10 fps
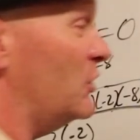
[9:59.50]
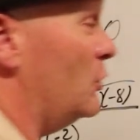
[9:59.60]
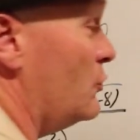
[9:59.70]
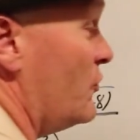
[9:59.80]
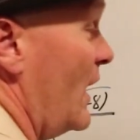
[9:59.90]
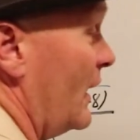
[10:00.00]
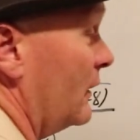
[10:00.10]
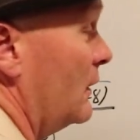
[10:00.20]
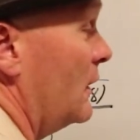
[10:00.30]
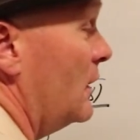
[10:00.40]
use
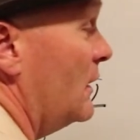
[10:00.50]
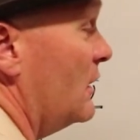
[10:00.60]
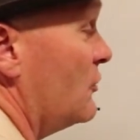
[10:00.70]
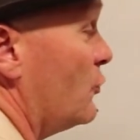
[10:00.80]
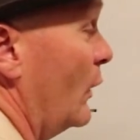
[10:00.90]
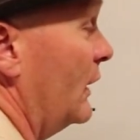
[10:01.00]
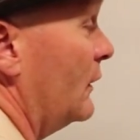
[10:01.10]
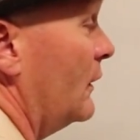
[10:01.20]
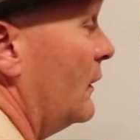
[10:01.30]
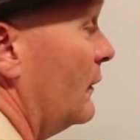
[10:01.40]
that is
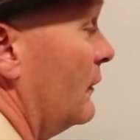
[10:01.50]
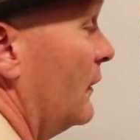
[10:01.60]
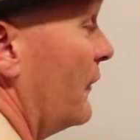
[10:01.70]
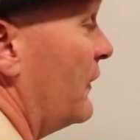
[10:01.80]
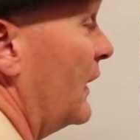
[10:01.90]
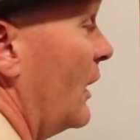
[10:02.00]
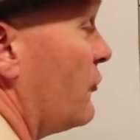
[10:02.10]
when nothing else